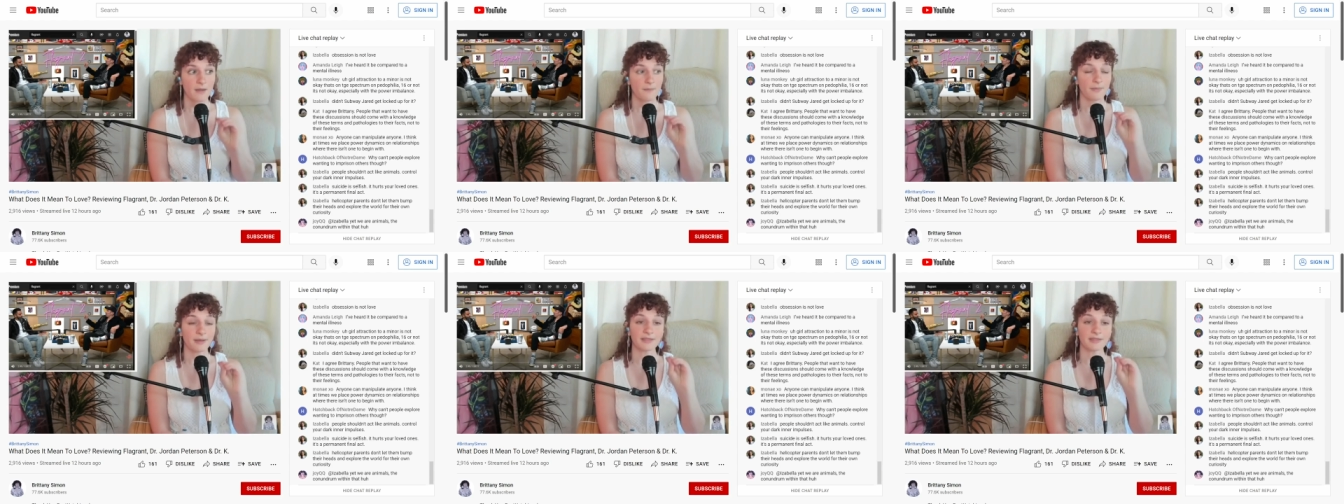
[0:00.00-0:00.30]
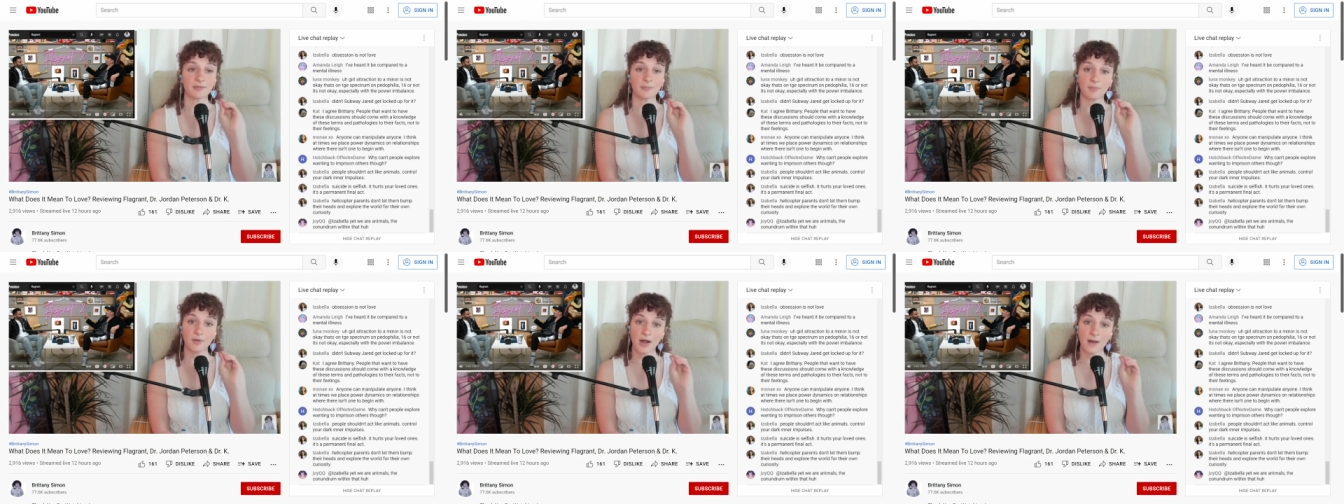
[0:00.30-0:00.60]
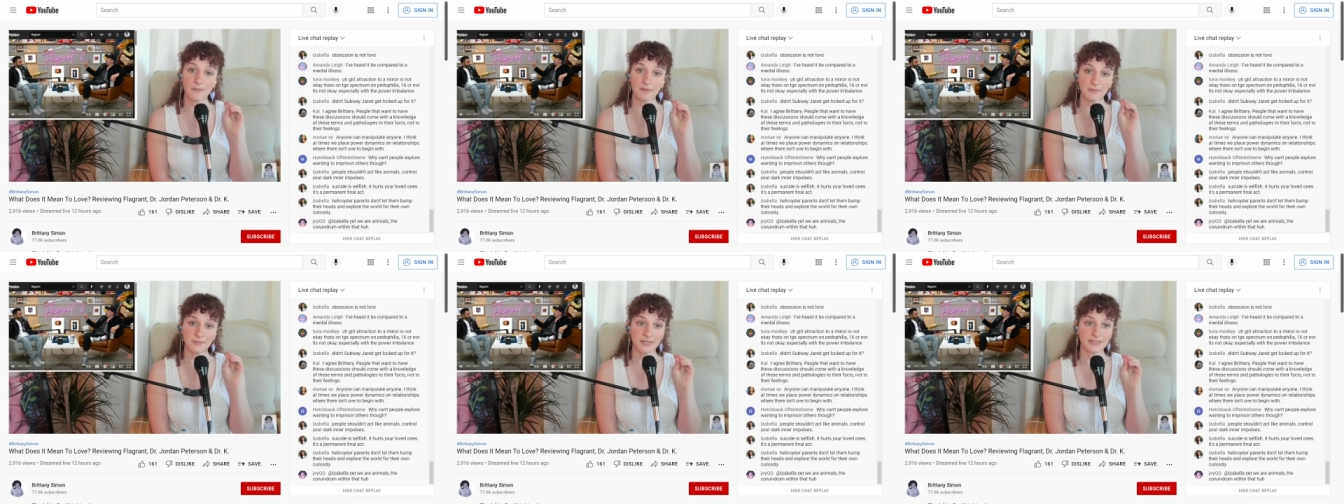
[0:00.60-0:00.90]
But the
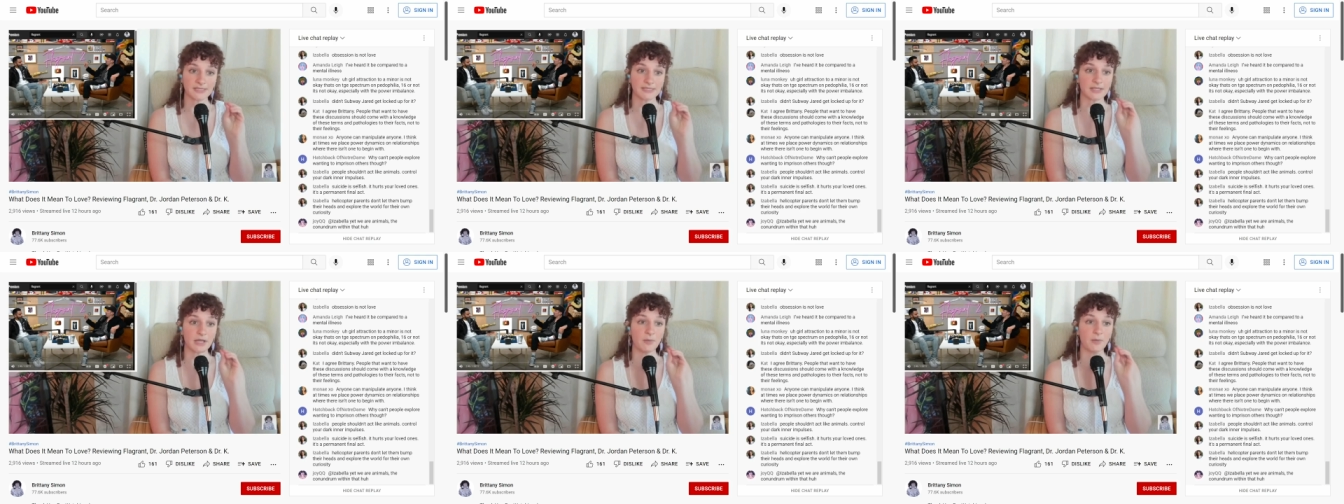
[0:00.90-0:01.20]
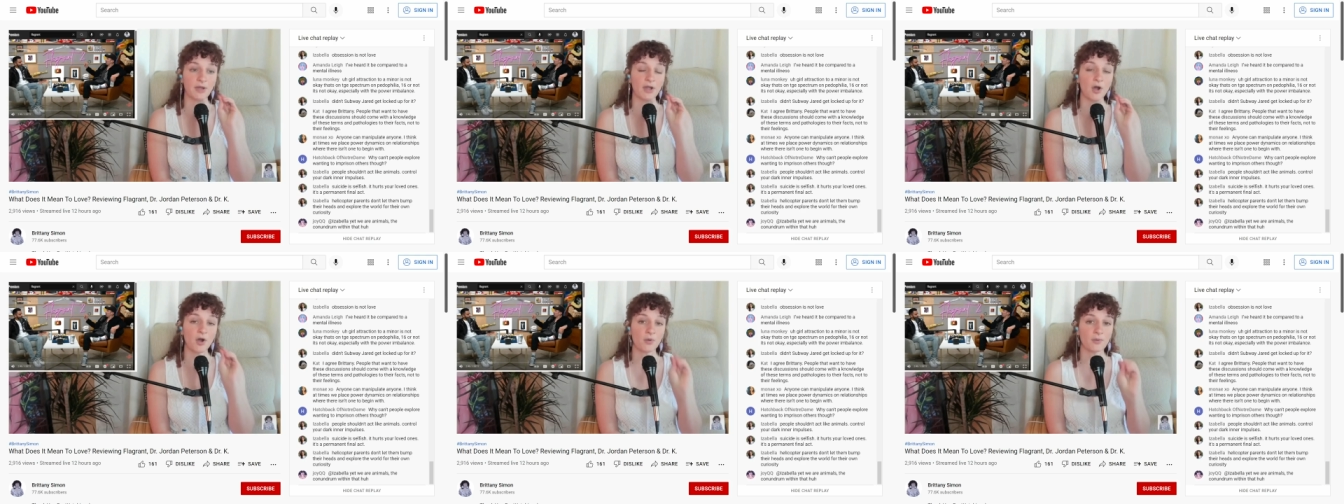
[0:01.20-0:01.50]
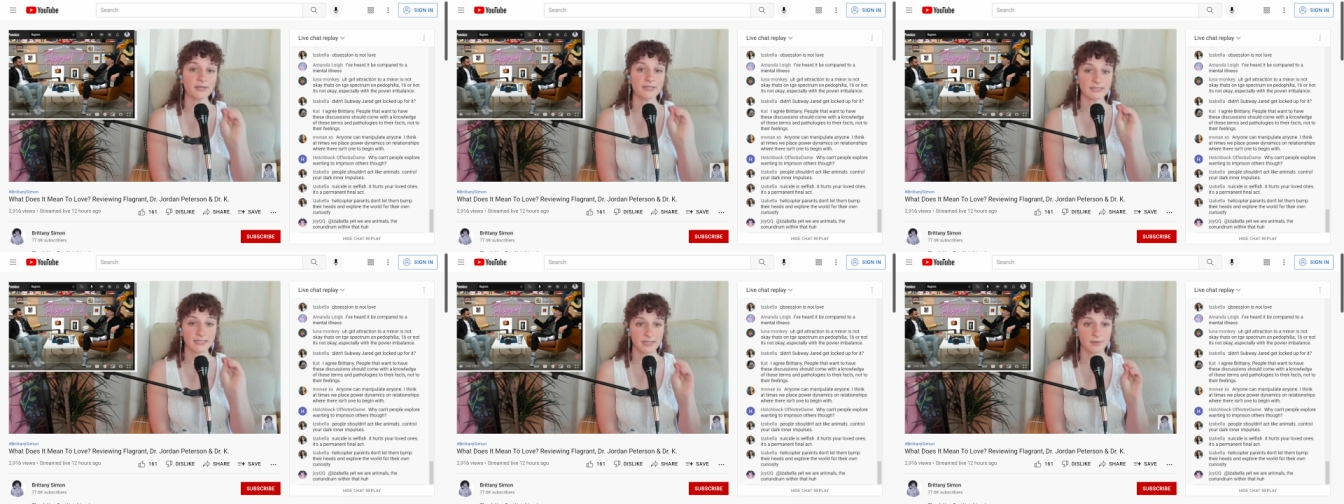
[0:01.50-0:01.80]
problem is, is that we
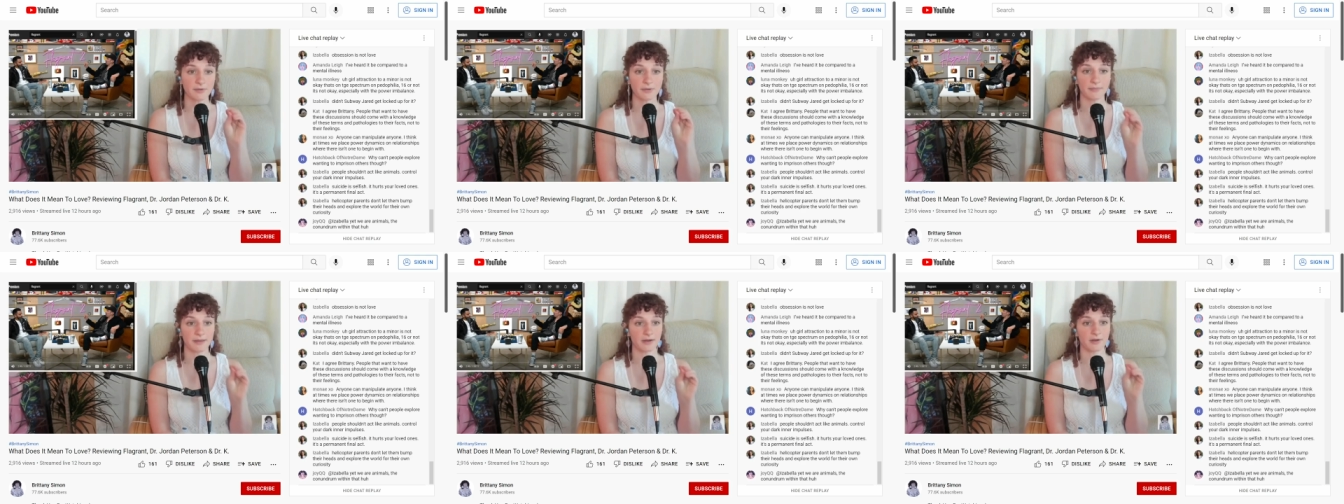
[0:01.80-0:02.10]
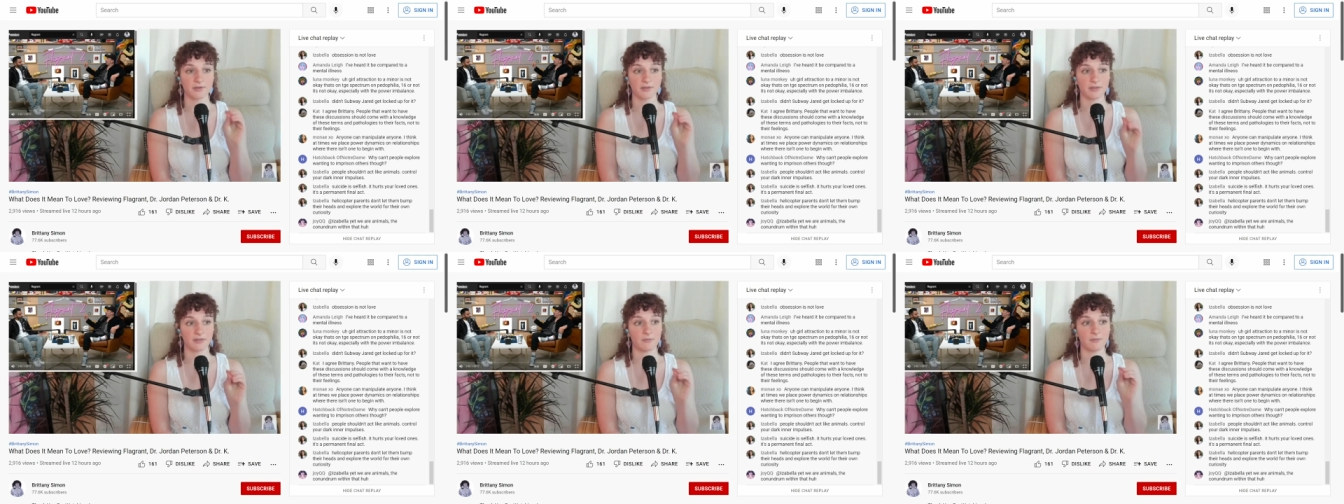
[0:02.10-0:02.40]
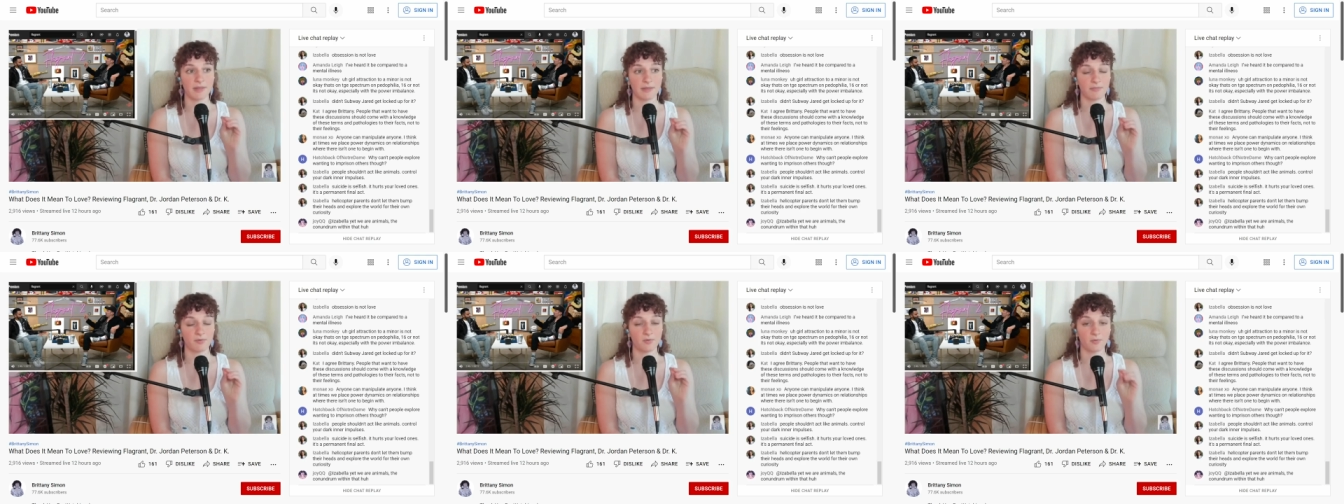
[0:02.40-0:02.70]
always think we're better than the
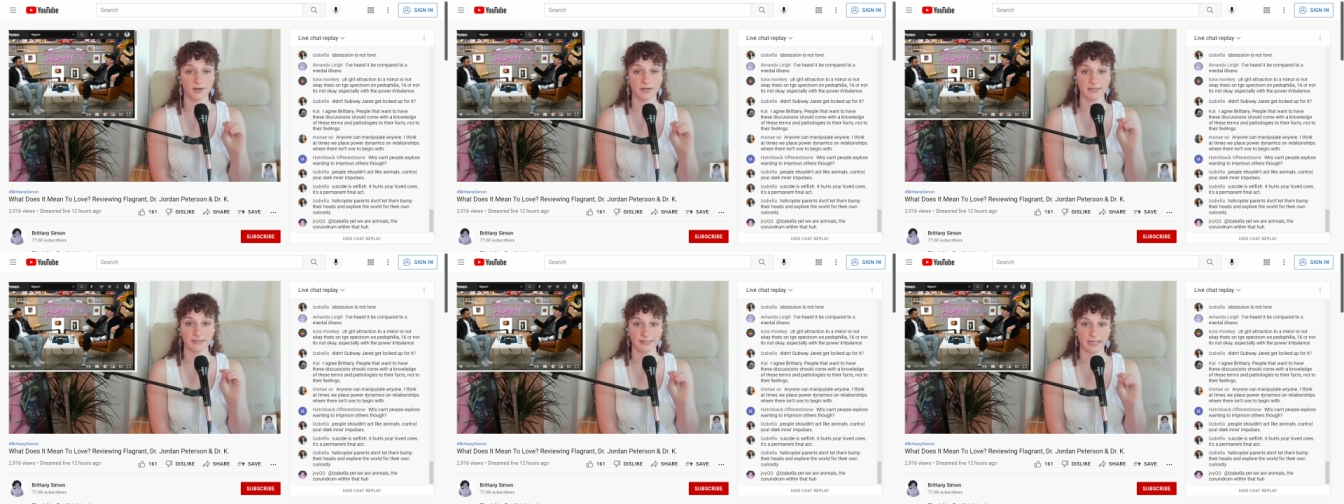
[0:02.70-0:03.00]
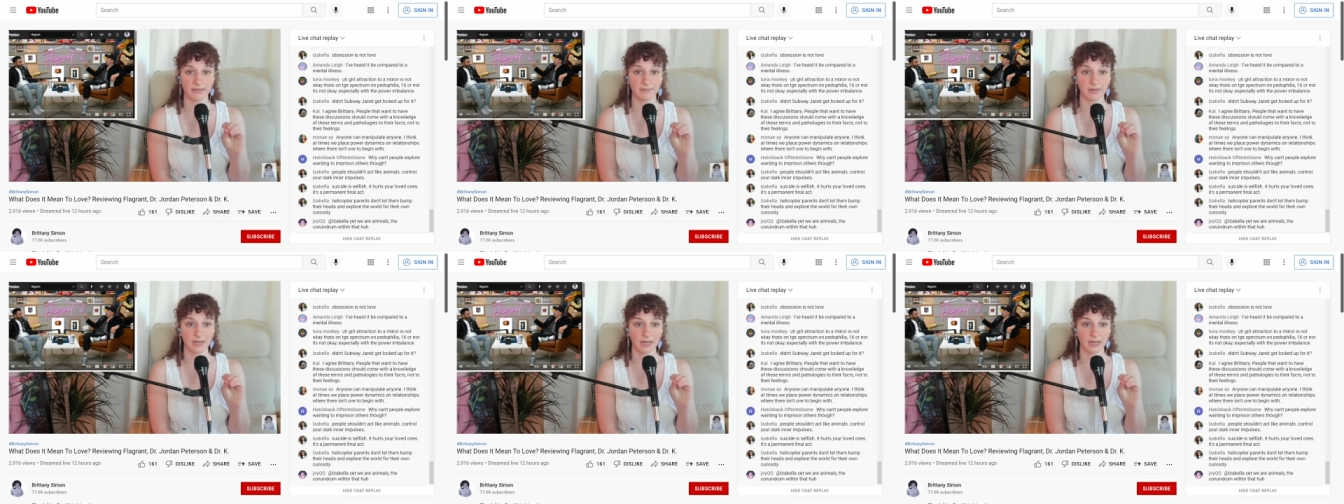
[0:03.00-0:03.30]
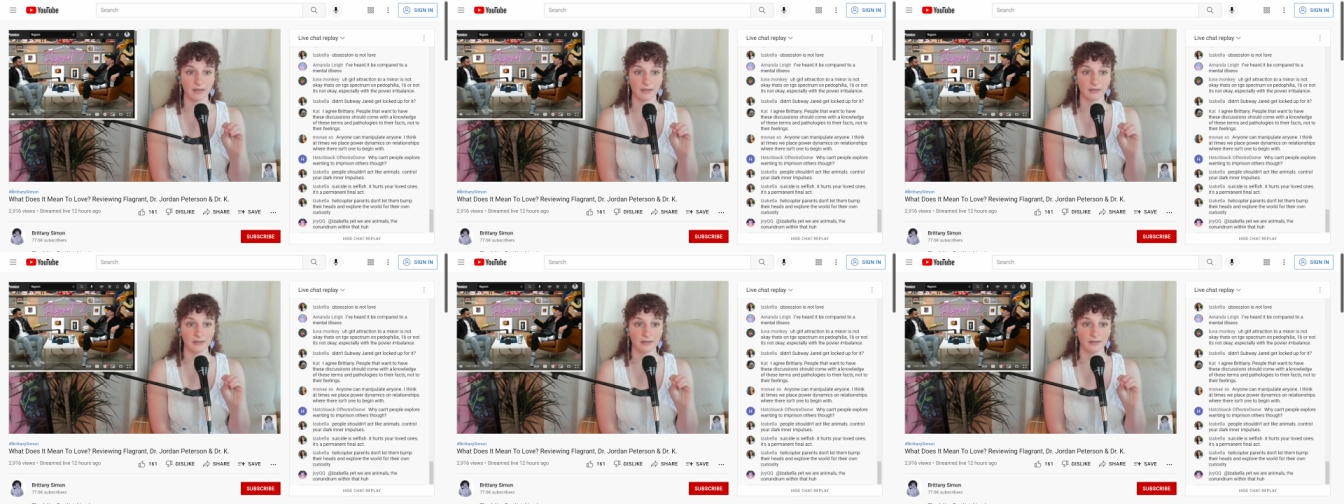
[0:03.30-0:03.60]
people we're
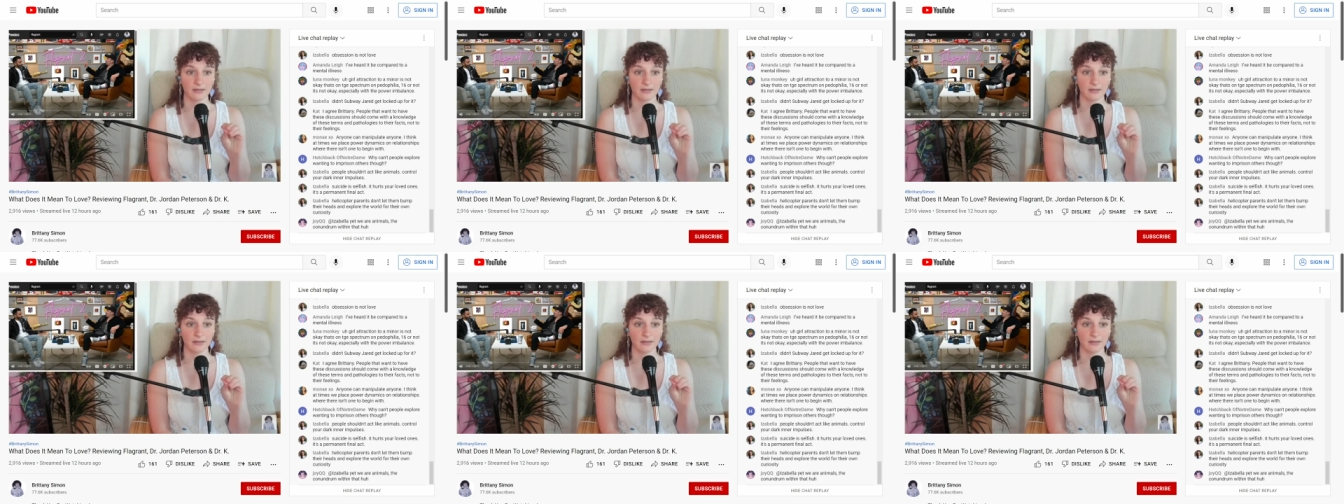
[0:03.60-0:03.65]
examining.